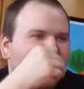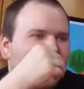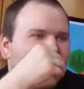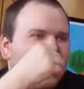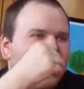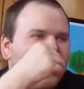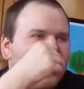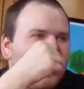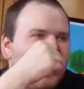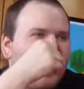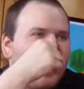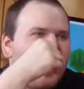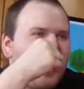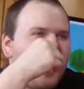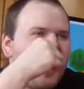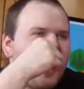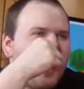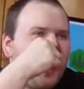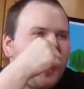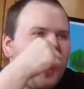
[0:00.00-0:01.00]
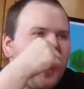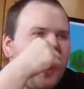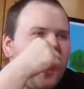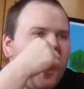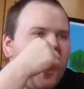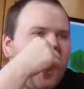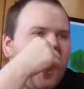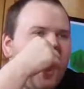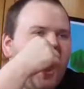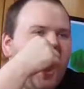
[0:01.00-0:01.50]

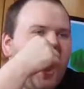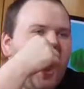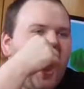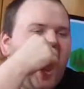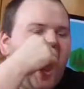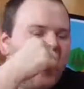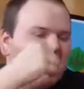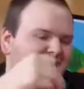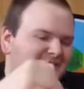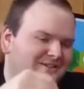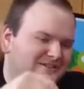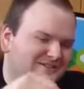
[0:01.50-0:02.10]
The person shown says nothing.